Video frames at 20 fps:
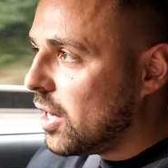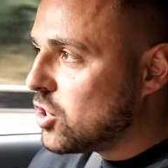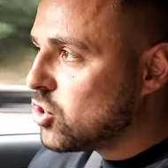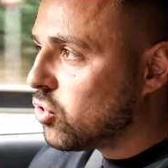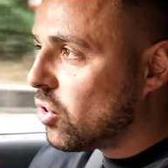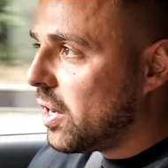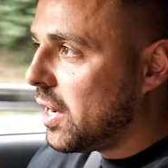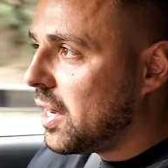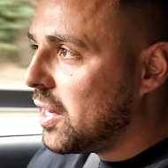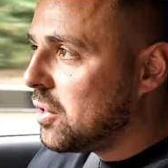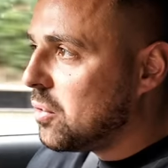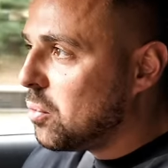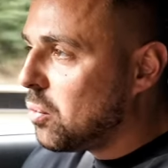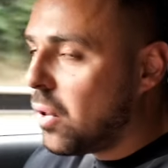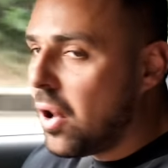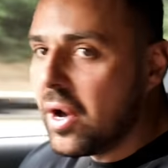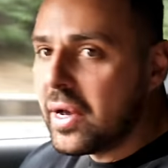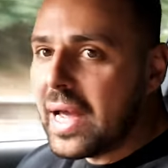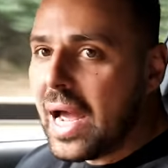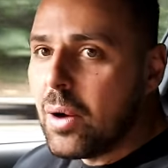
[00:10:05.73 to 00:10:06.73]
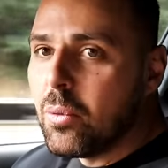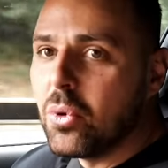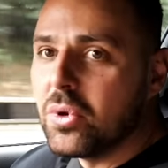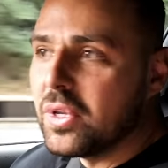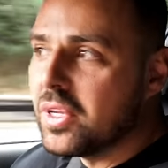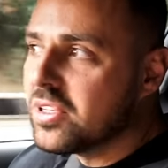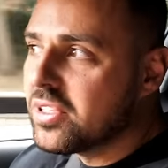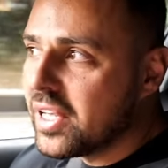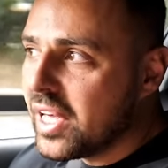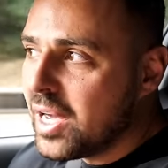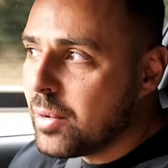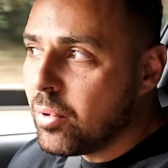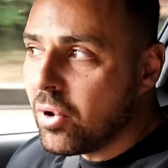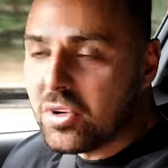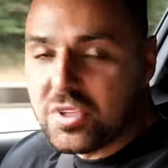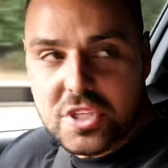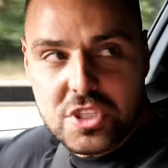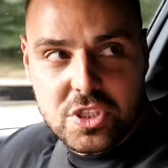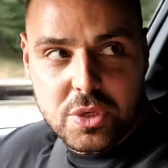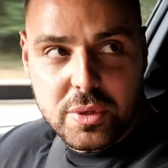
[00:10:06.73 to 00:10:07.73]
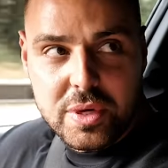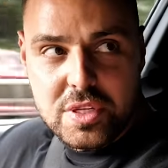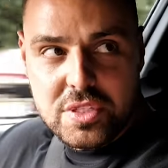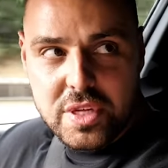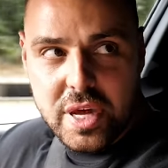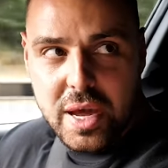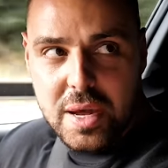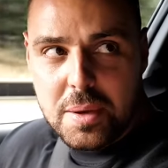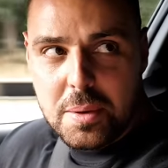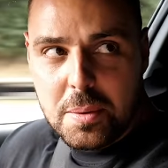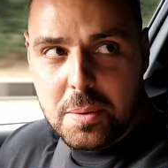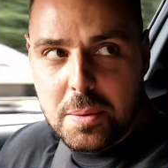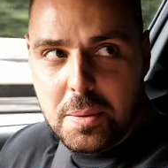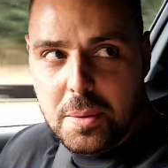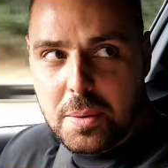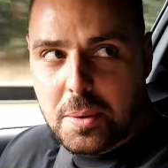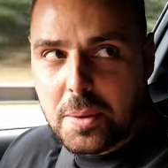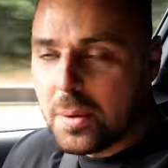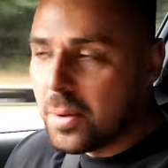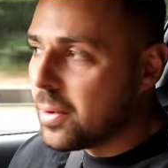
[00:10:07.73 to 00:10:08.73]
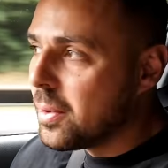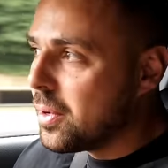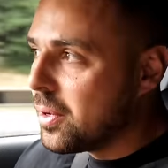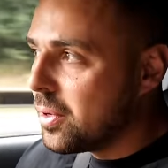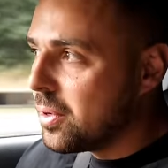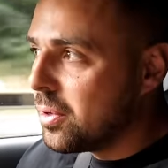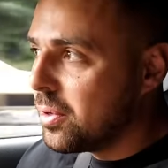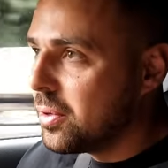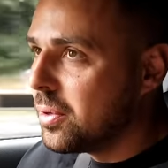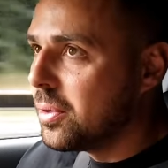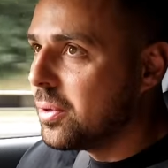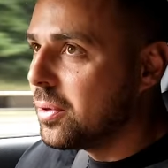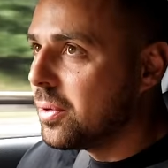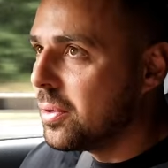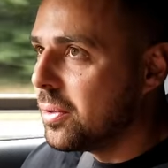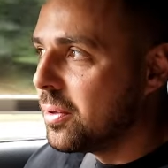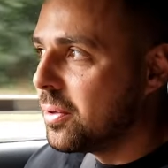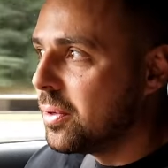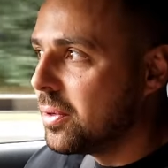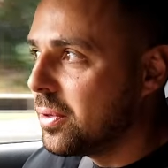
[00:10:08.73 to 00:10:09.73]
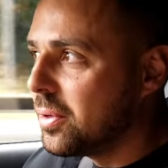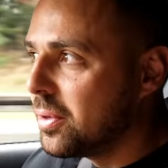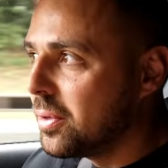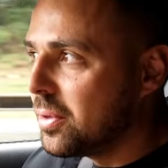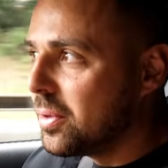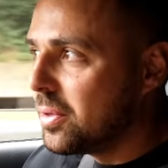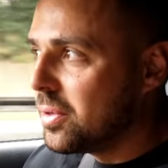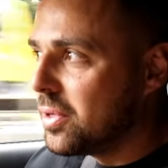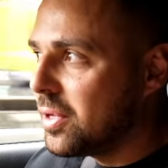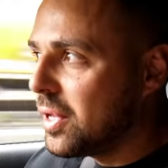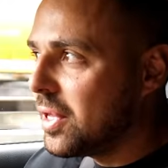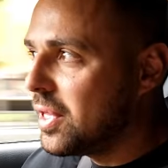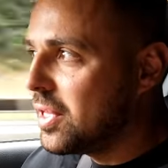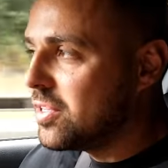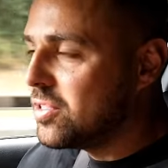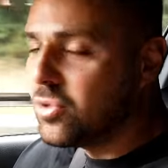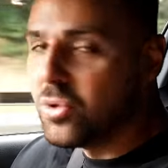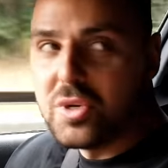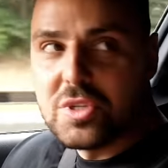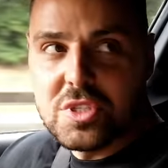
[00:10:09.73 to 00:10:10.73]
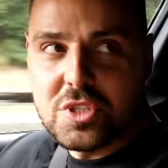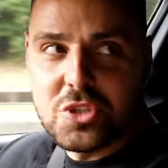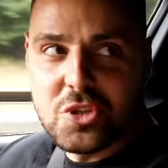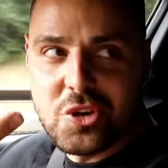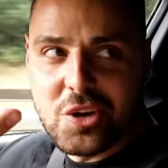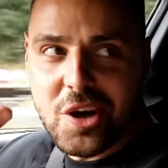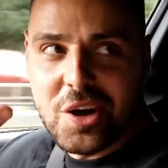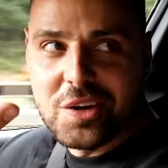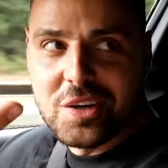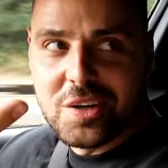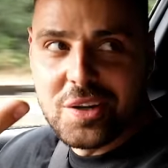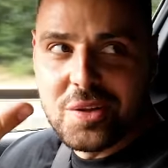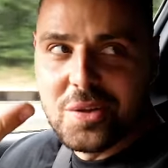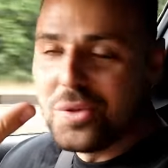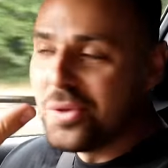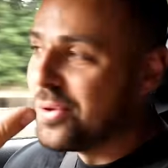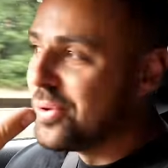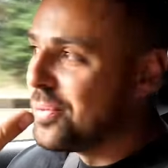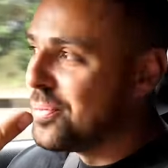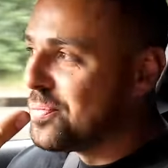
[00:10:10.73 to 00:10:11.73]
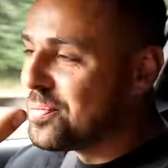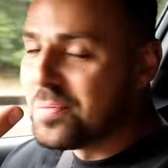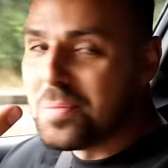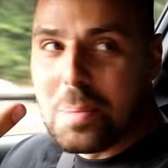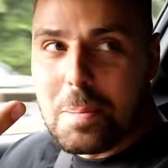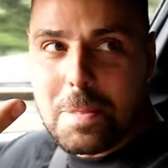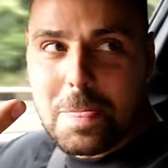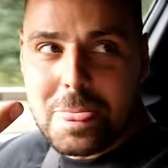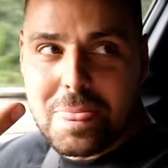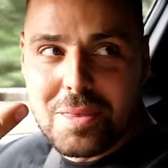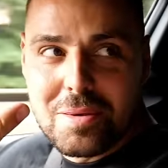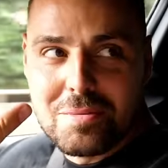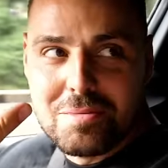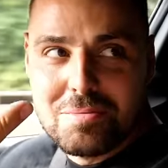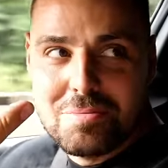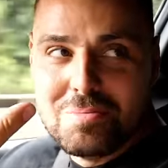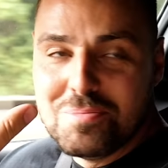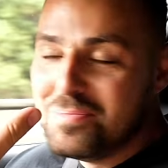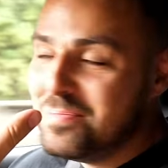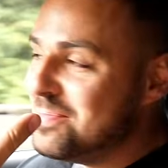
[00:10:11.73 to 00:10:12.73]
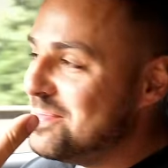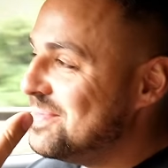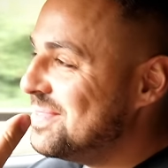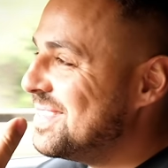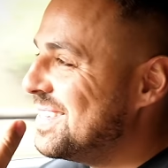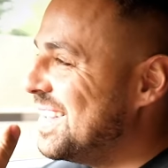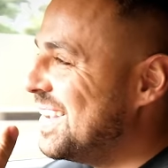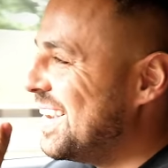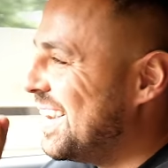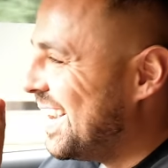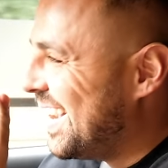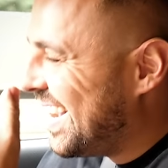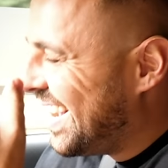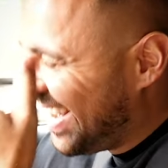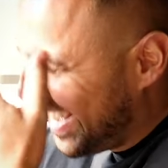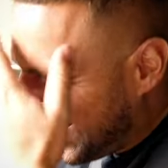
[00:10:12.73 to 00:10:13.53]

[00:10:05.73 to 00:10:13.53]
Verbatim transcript: when I was at V R S, and we said, let's go for a little drive in it. He said, Gav, take for a drive, see what you think to it. I said, Will, do you know what? It's a lot better. It's actually a lot better. I feel, like, I feel